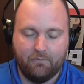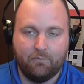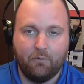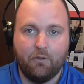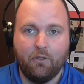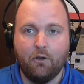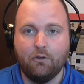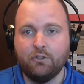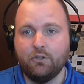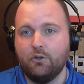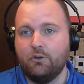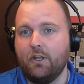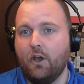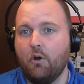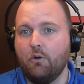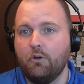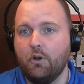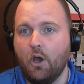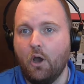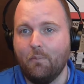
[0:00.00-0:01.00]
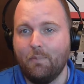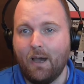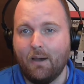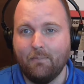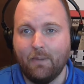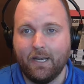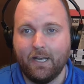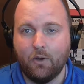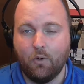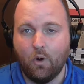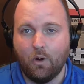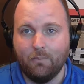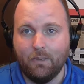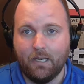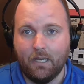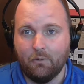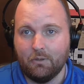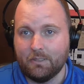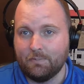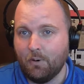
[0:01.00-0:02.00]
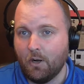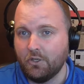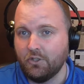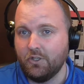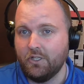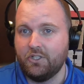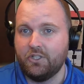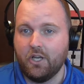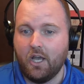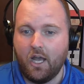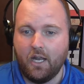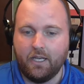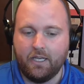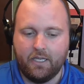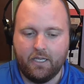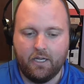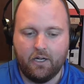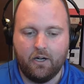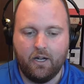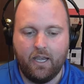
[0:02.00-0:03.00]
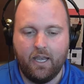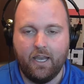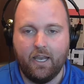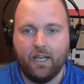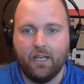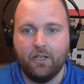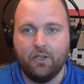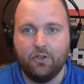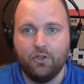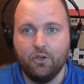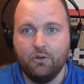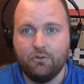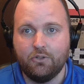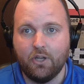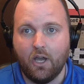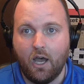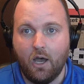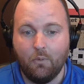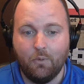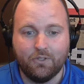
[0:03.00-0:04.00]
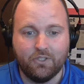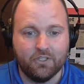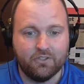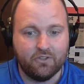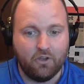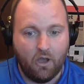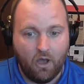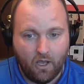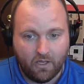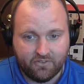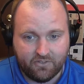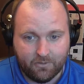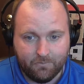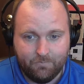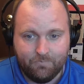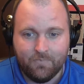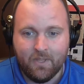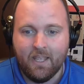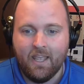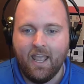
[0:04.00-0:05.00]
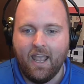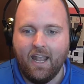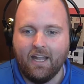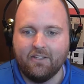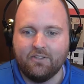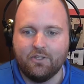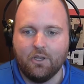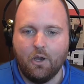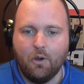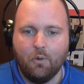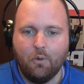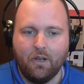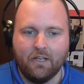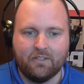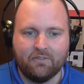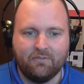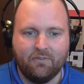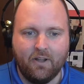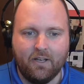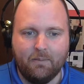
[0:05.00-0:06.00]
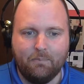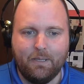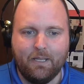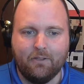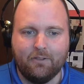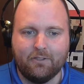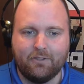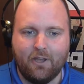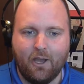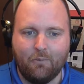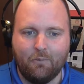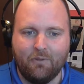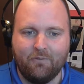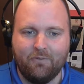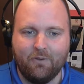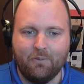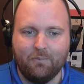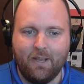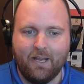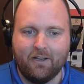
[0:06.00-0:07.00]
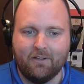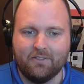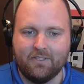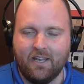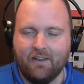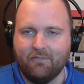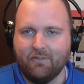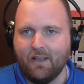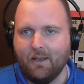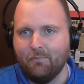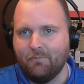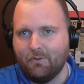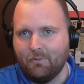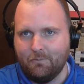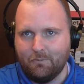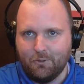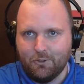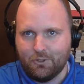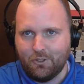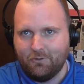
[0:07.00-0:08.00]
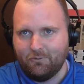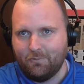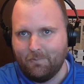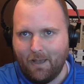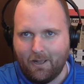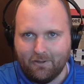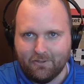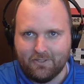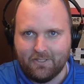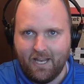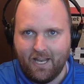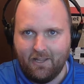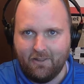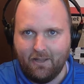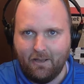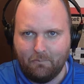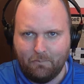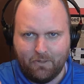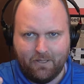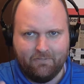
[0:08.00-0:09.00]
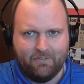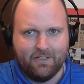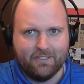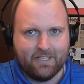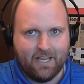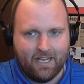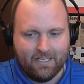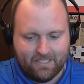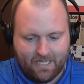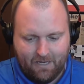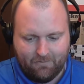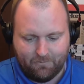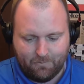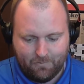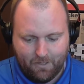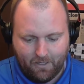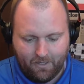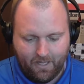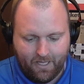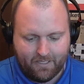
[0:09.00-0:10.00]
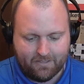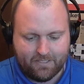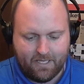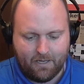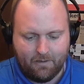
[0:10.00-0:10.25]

for those who don't know about Muddy Corman, it was partially shot here in Utah, which is awesome, and so it's fun to be able to talk with filmmakers that have come from, usually from out of state, and they believe these guys came from LA. Is